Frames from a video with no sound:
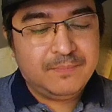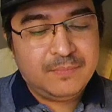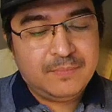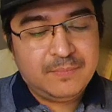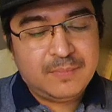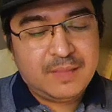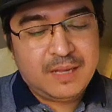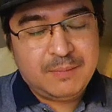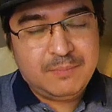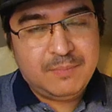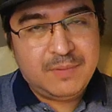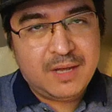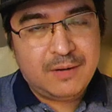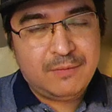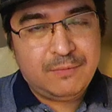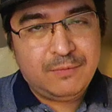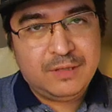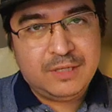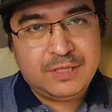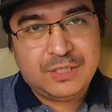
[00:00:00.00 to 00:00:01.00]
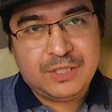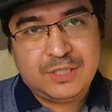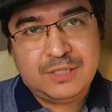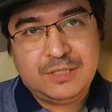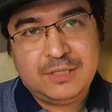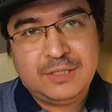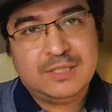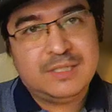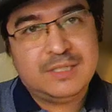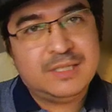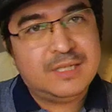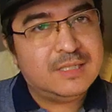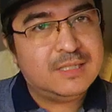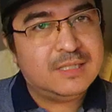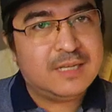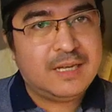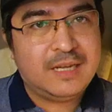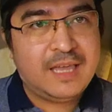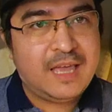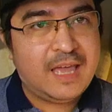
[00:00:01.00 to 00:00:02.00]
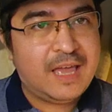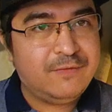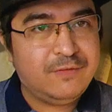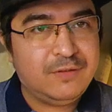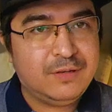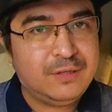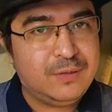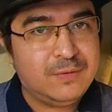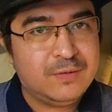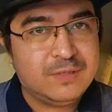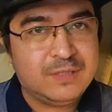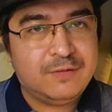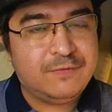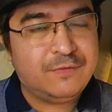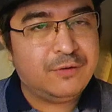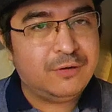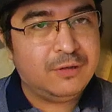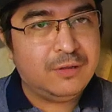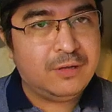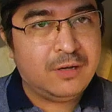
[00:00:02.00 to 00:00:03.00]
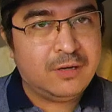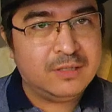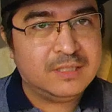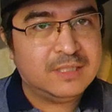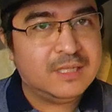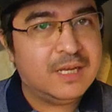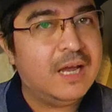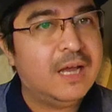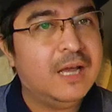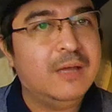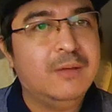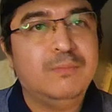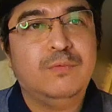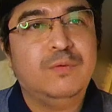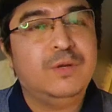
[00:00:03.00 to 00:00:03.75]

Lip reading: I'm not really sure since I haven't used it for a long time.